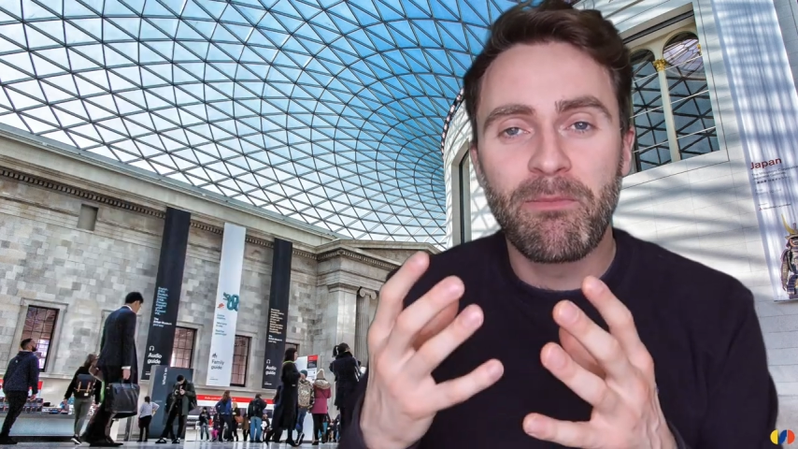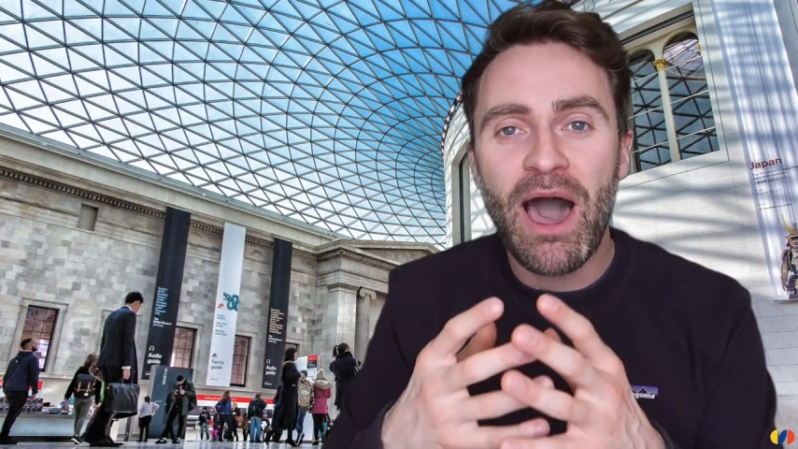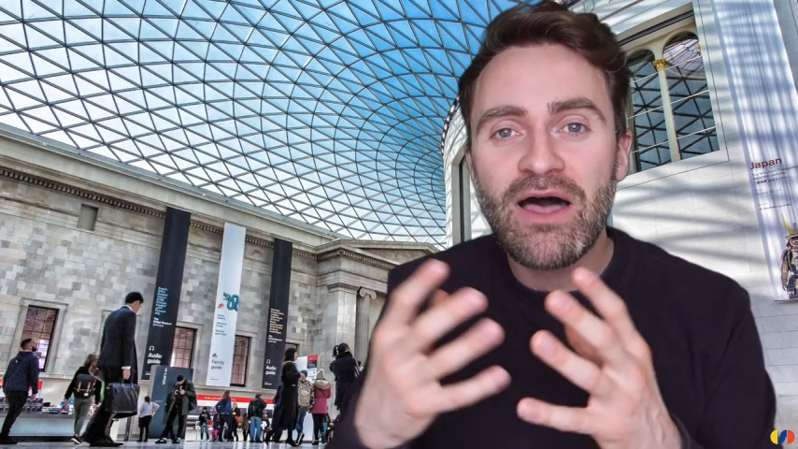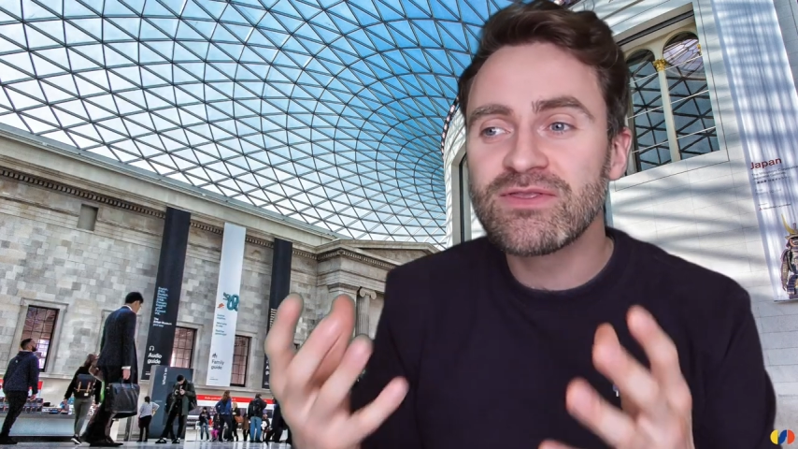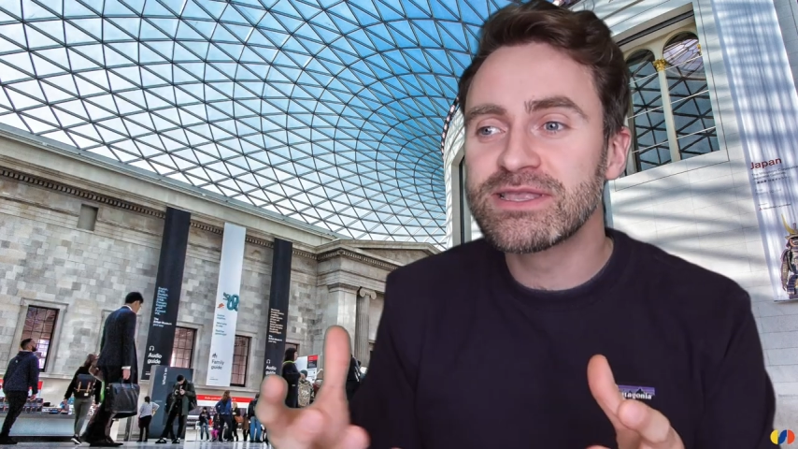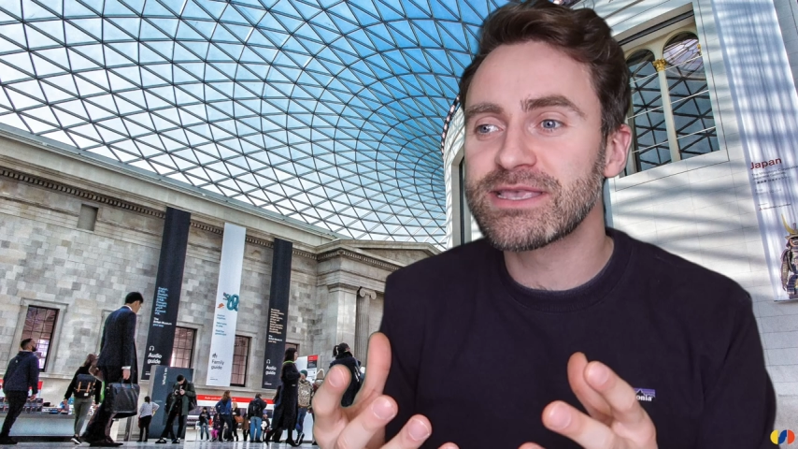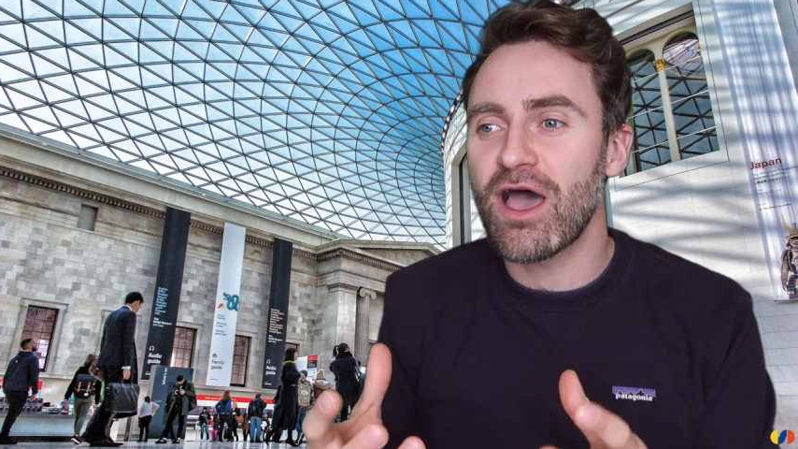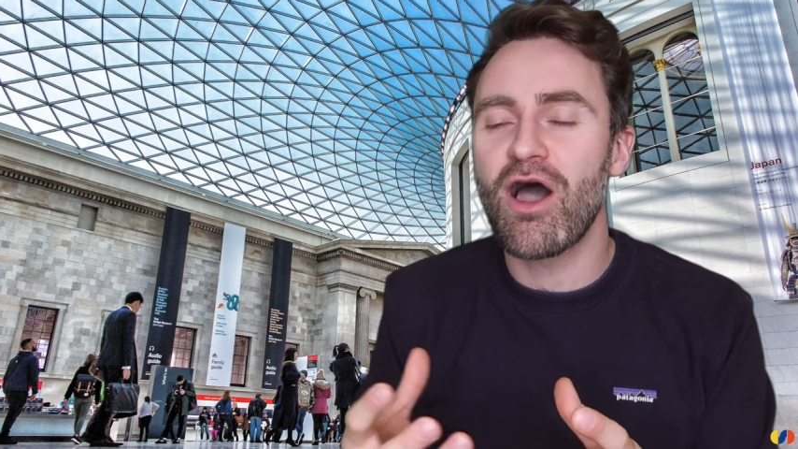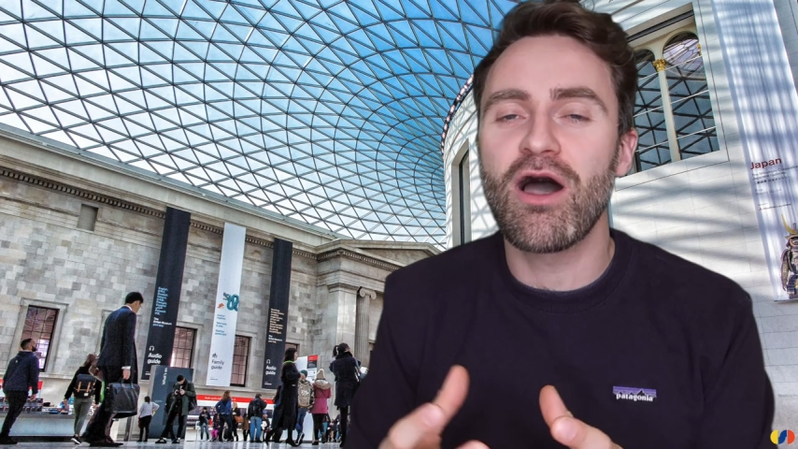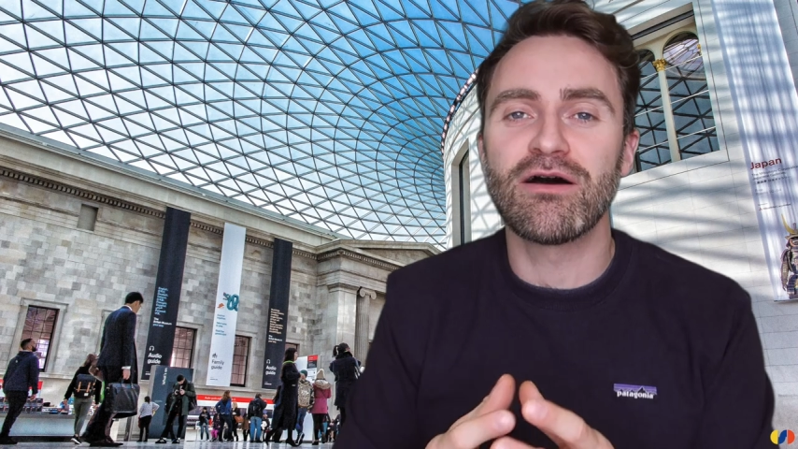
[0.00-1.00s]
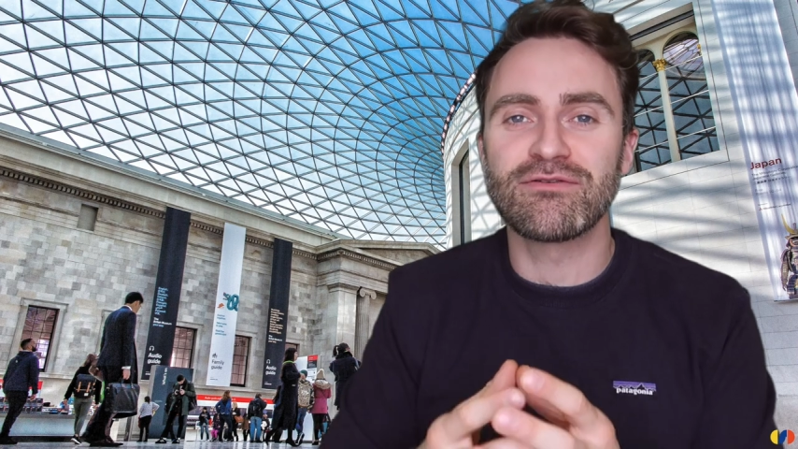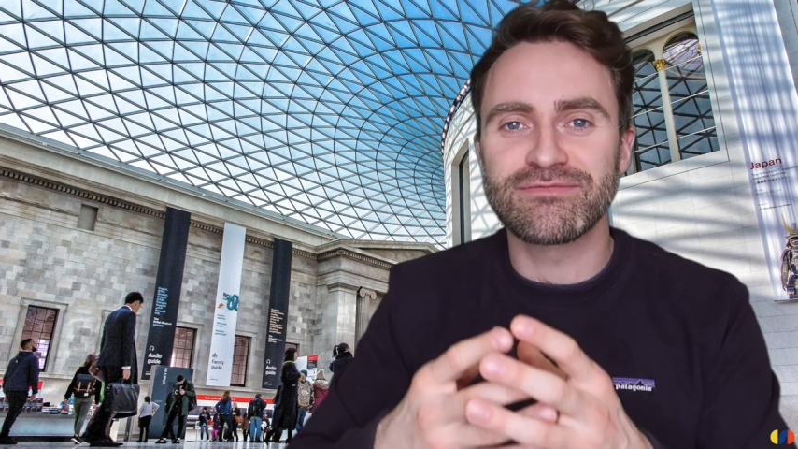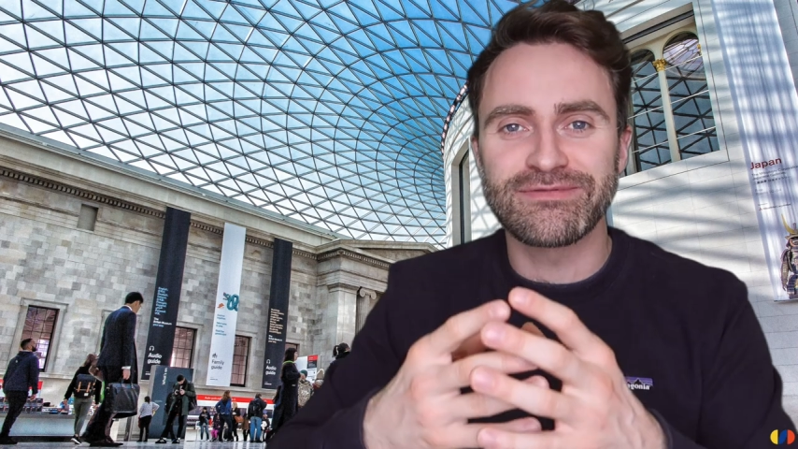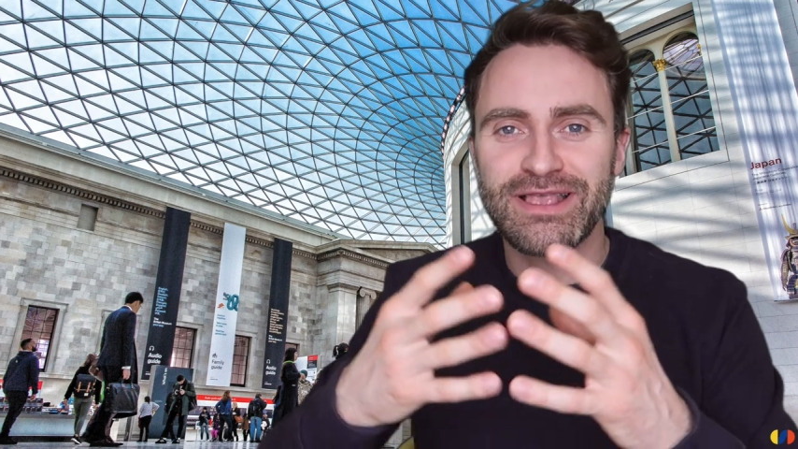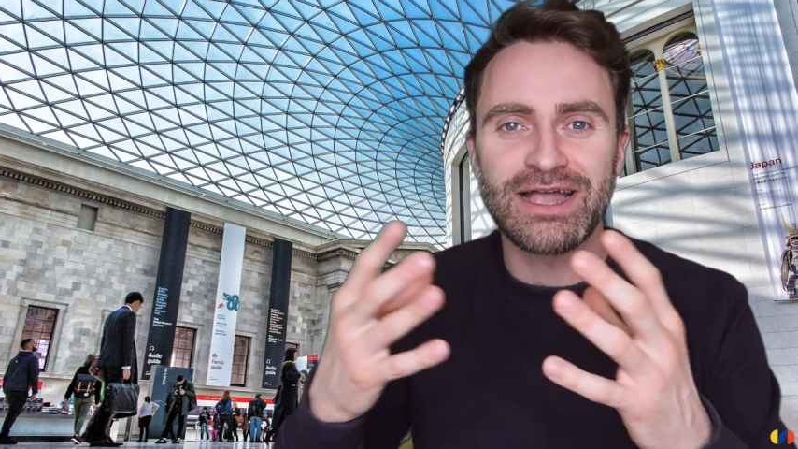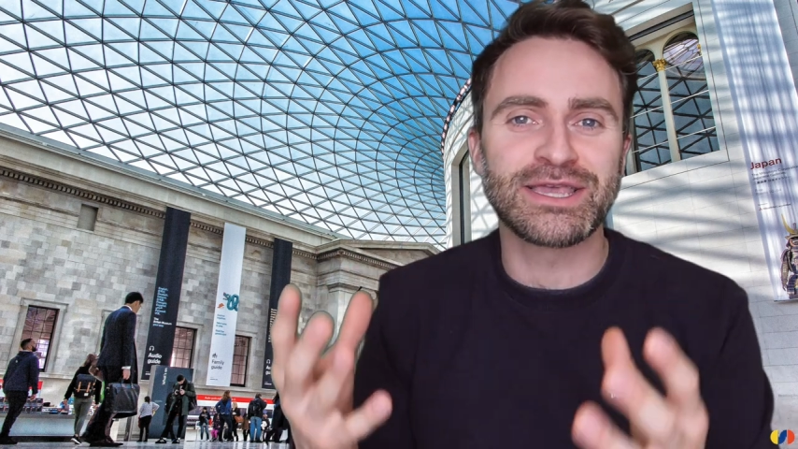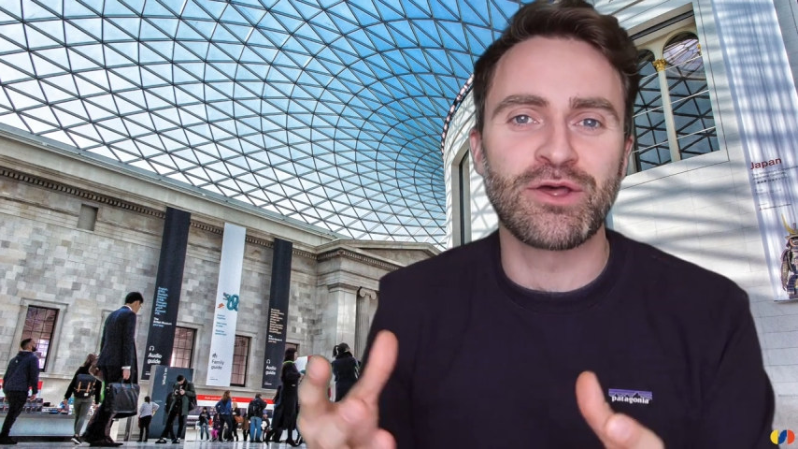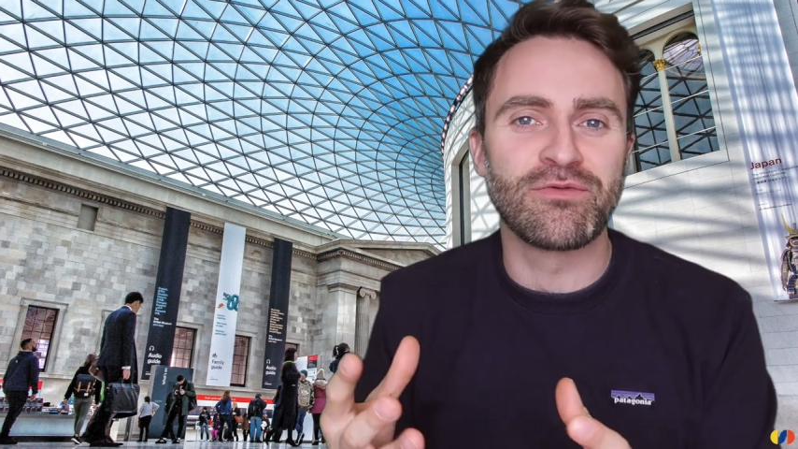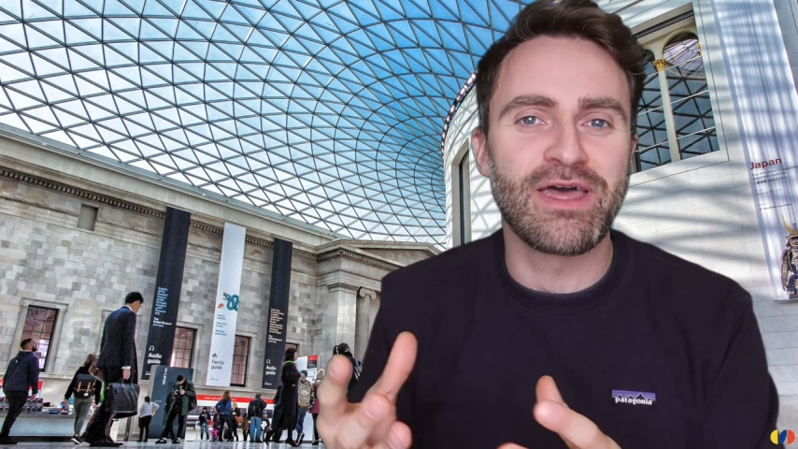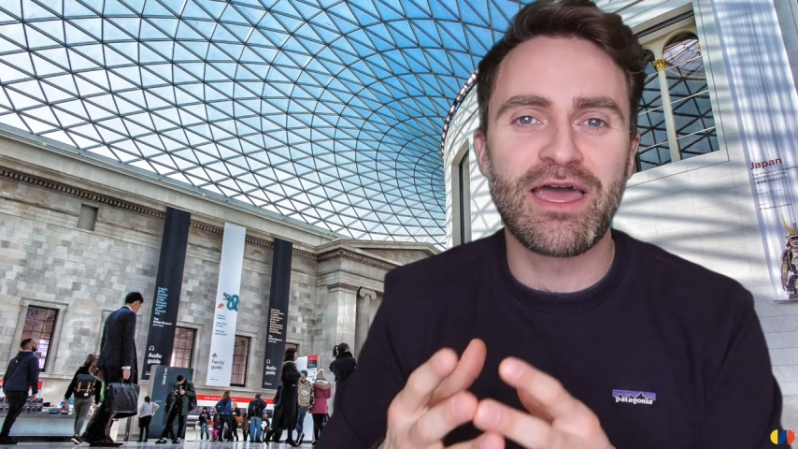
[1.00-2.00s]
Puns are, I
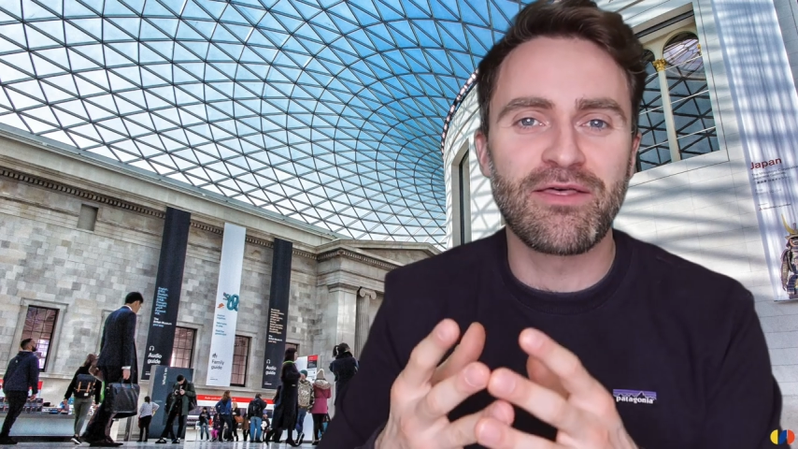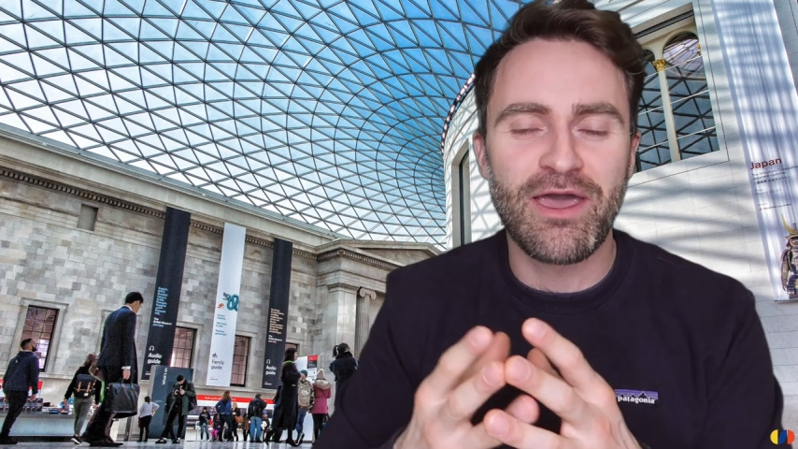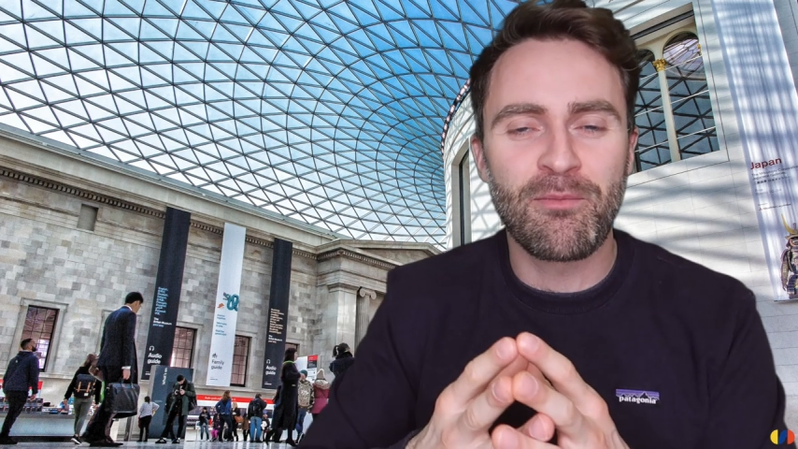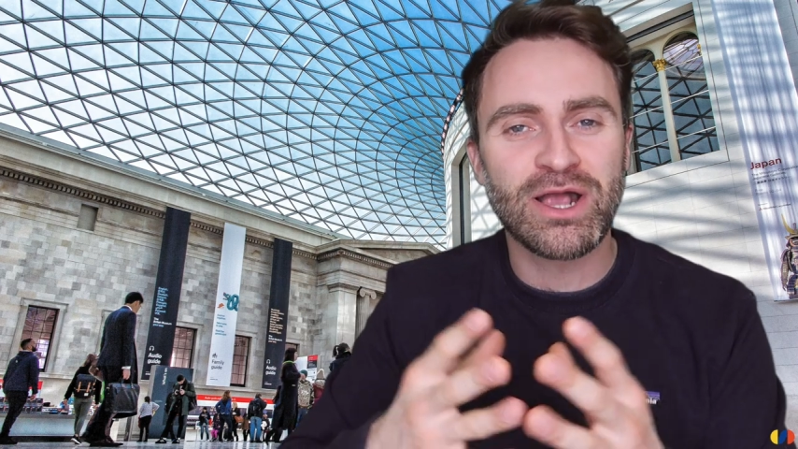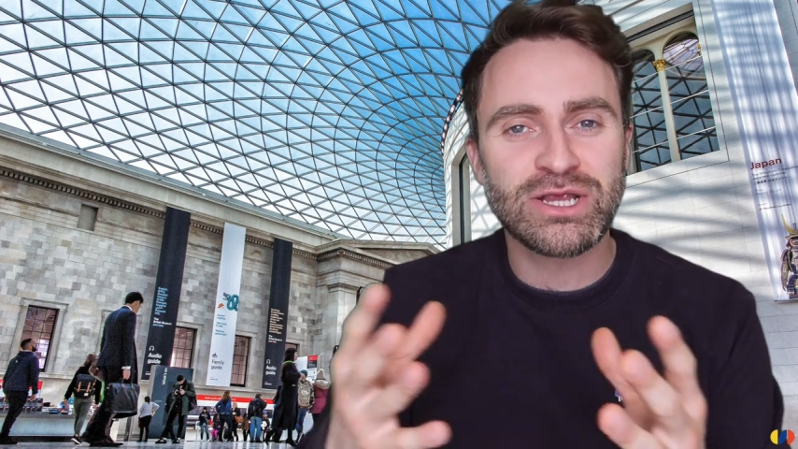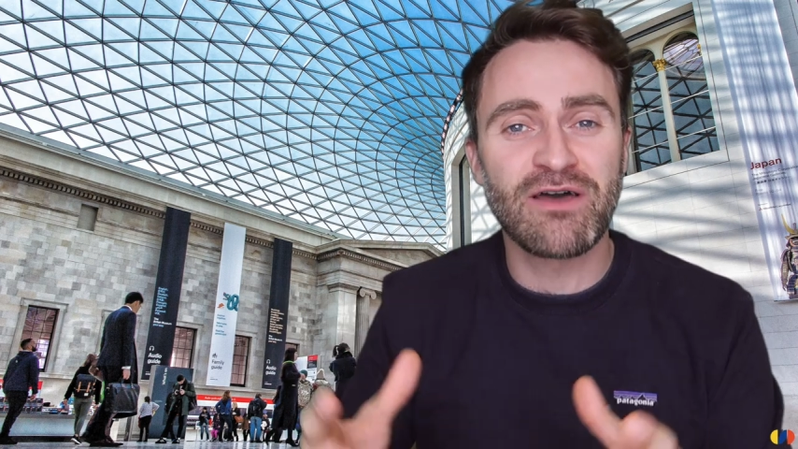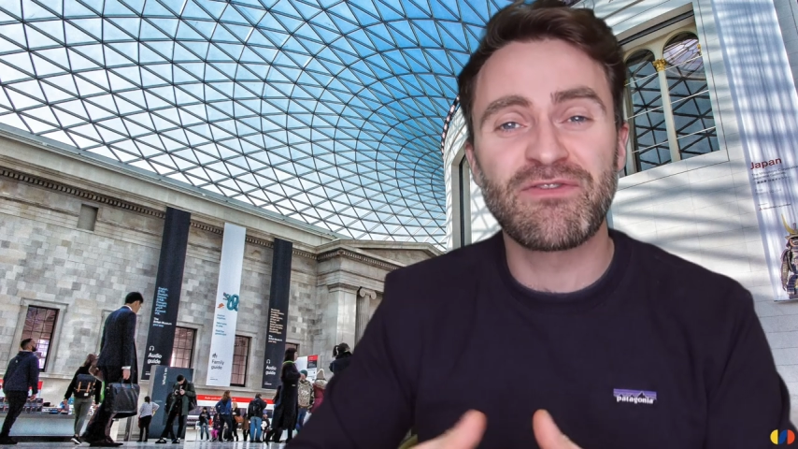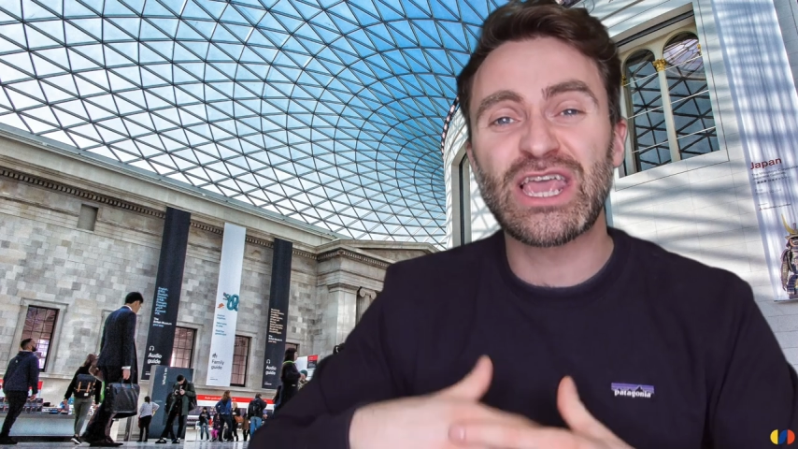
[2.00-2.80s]
don't know, they're much loved.